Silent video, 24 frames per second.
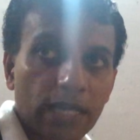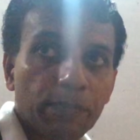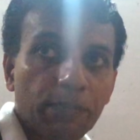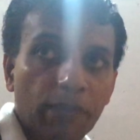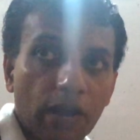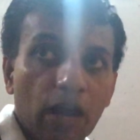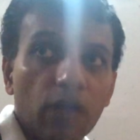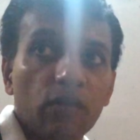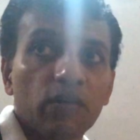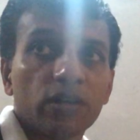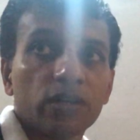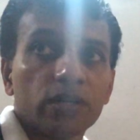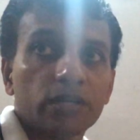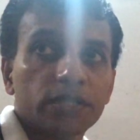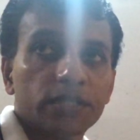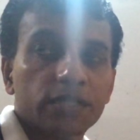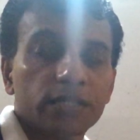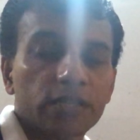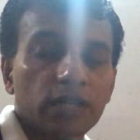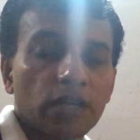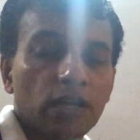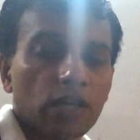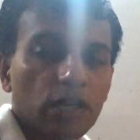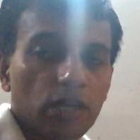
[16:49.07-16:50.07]
a
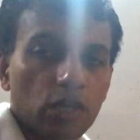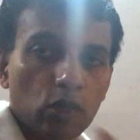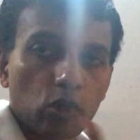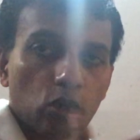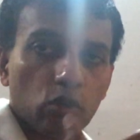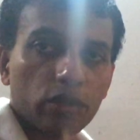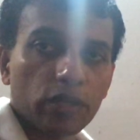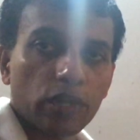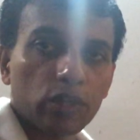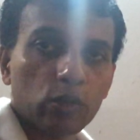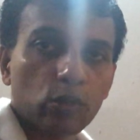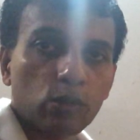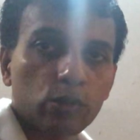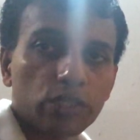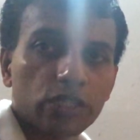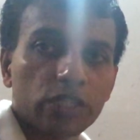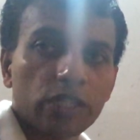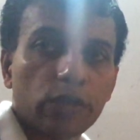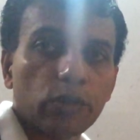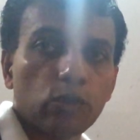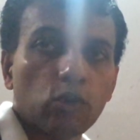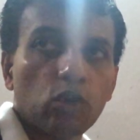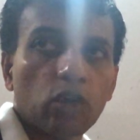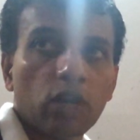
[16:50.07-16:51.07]
powers. You can use
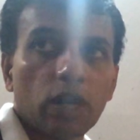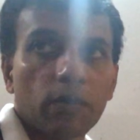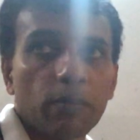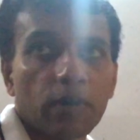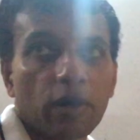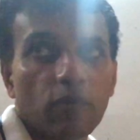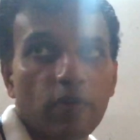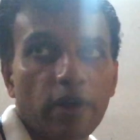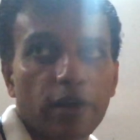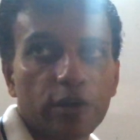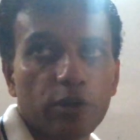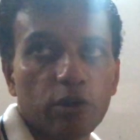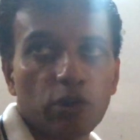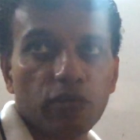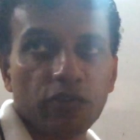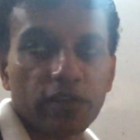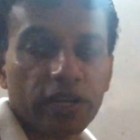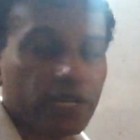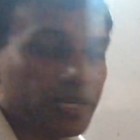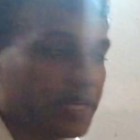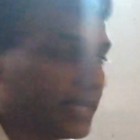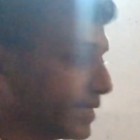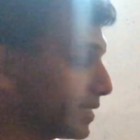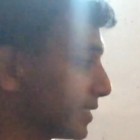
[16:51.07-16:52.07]
the rule number 1 of
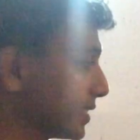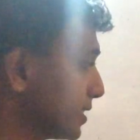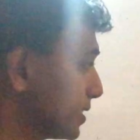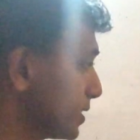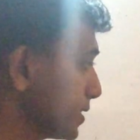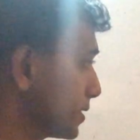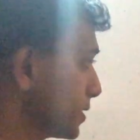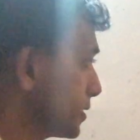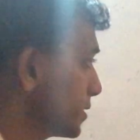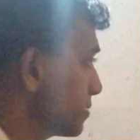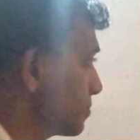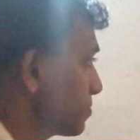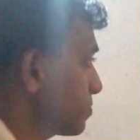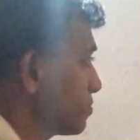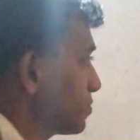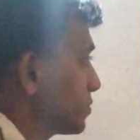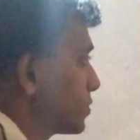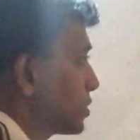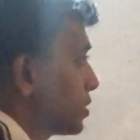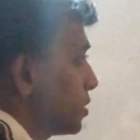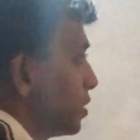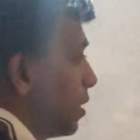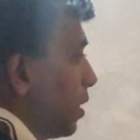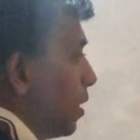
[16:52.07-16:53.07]
indices.
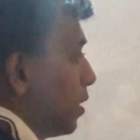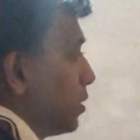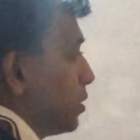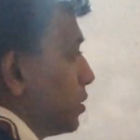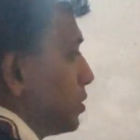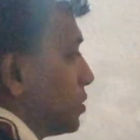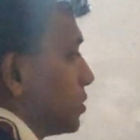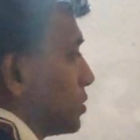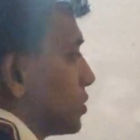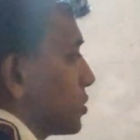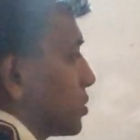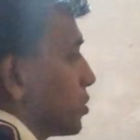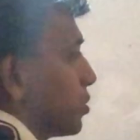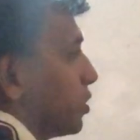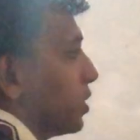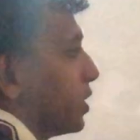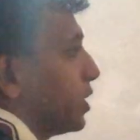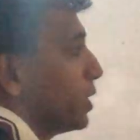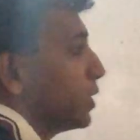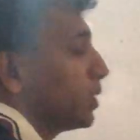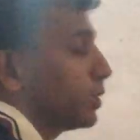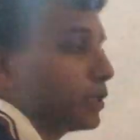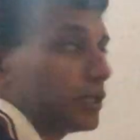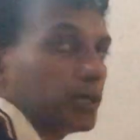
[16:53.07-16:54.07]
So
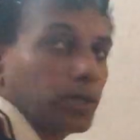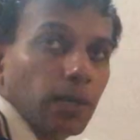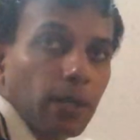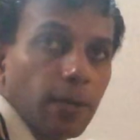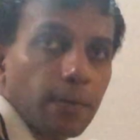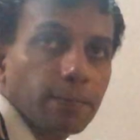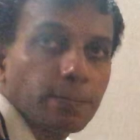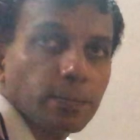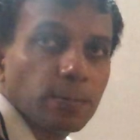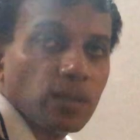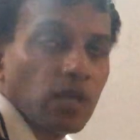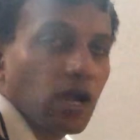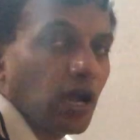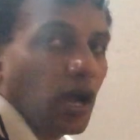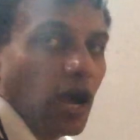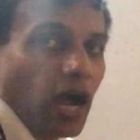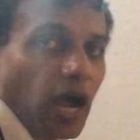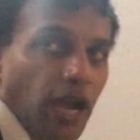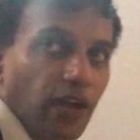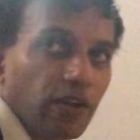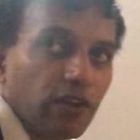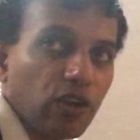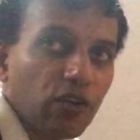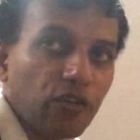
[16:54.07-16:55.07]
here
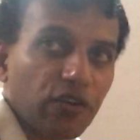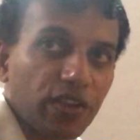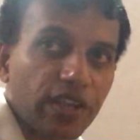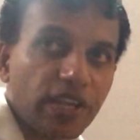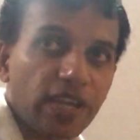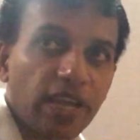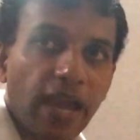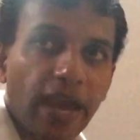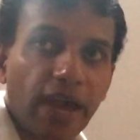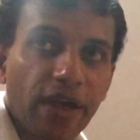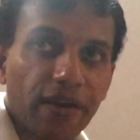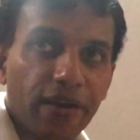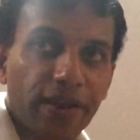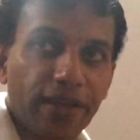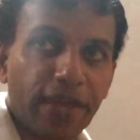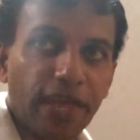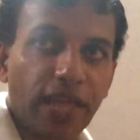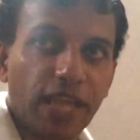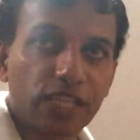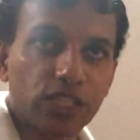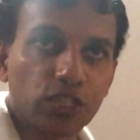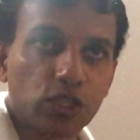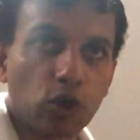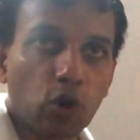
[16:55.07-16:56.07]
I will
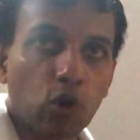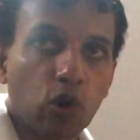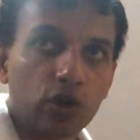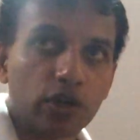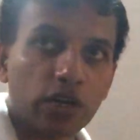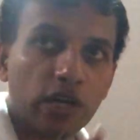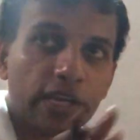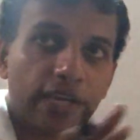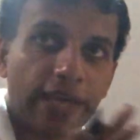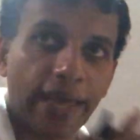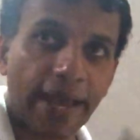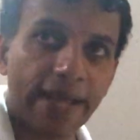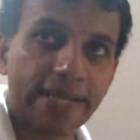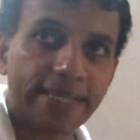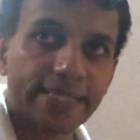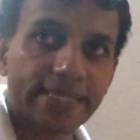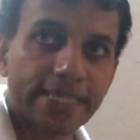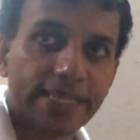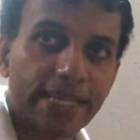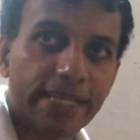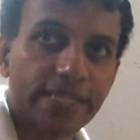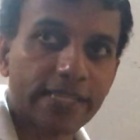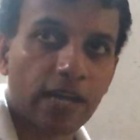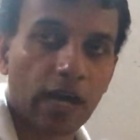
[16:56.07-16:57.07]
rearrange totally
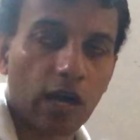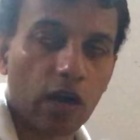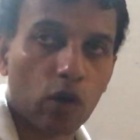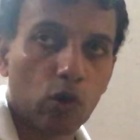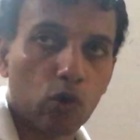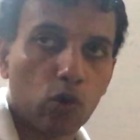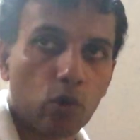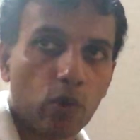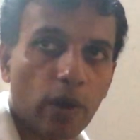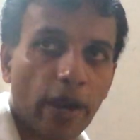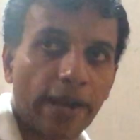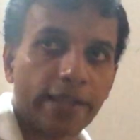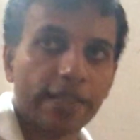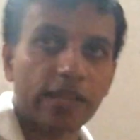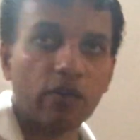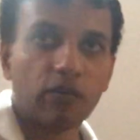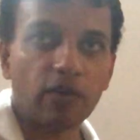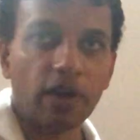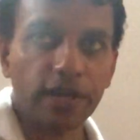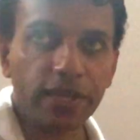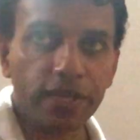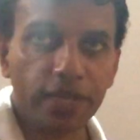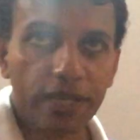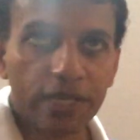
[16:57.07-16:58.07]
x is how and the
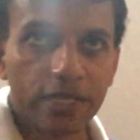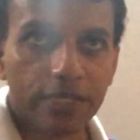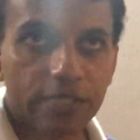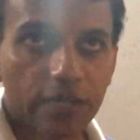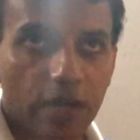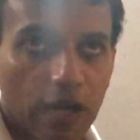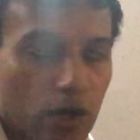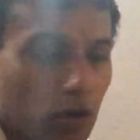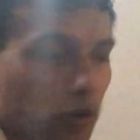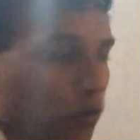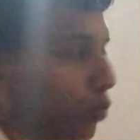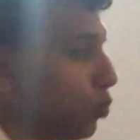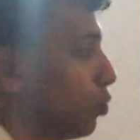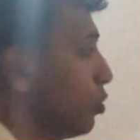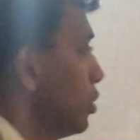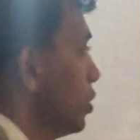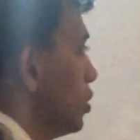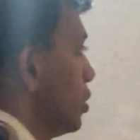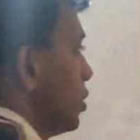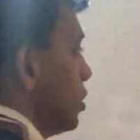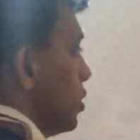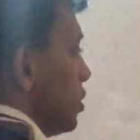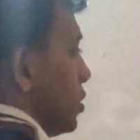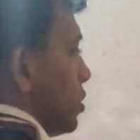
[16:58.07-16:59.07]
y is how.
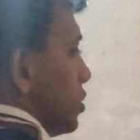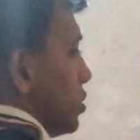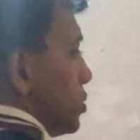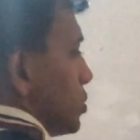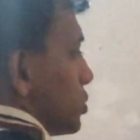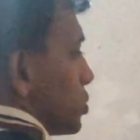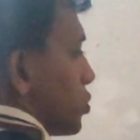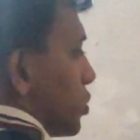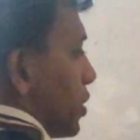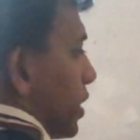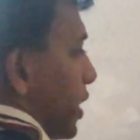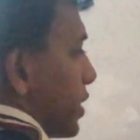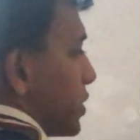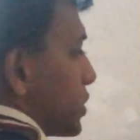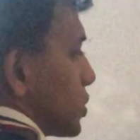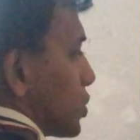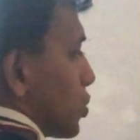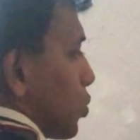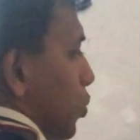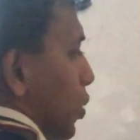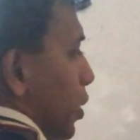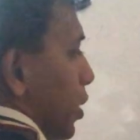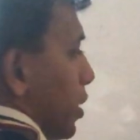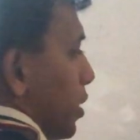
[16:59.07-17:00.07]
So
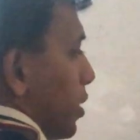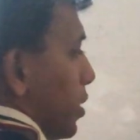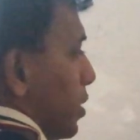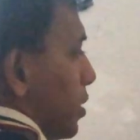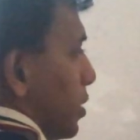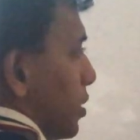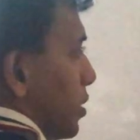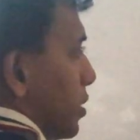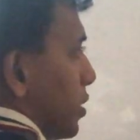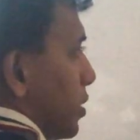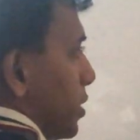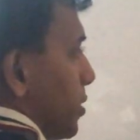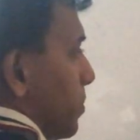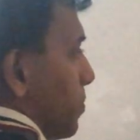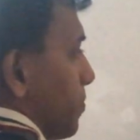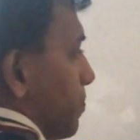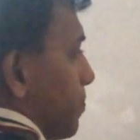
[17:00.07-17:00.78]
x square